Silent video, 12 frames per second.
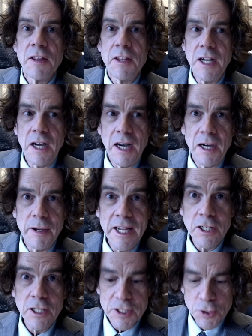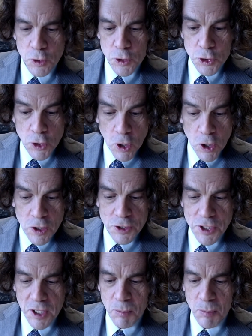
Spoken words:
The increase or surge in